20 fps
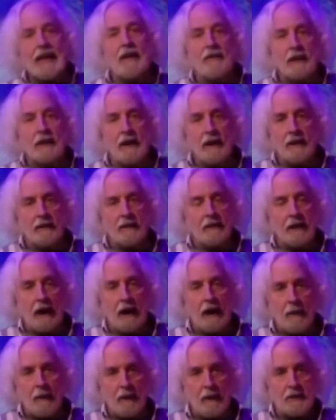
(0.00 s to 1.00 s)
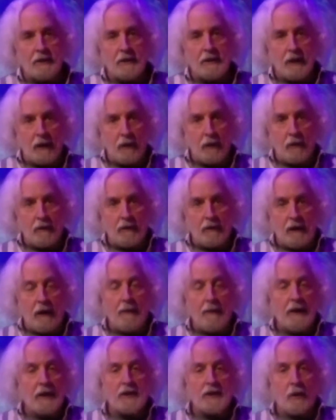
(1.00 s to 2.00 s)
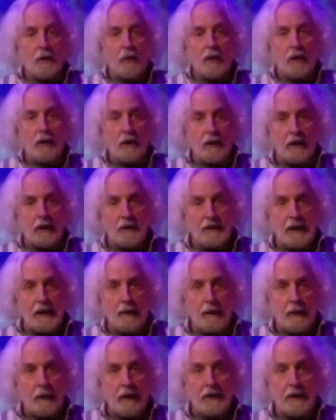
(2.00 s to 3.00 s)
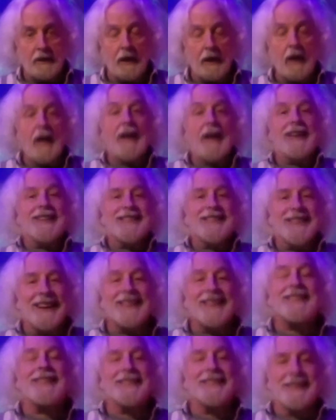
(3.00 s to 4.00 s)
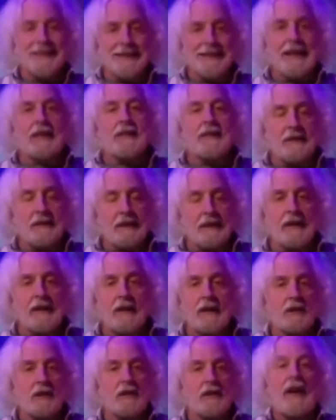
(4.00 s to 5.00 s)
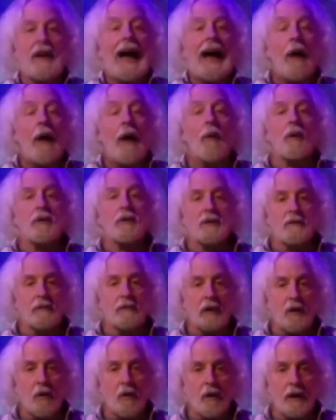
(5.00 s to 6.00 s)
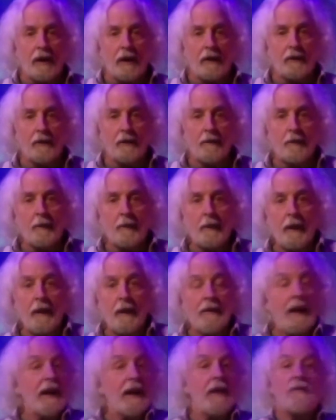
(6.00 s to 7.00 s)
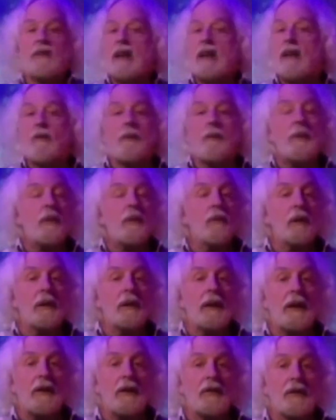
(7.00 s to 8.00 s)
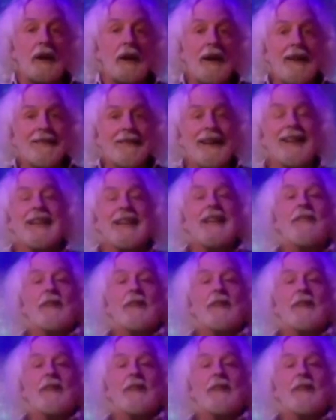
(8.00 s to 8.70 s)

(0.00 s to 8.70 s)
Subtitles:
the other thereminists that were her contemporaries. Dozens and dozens and dozens of hours of recordings that had never been released, that even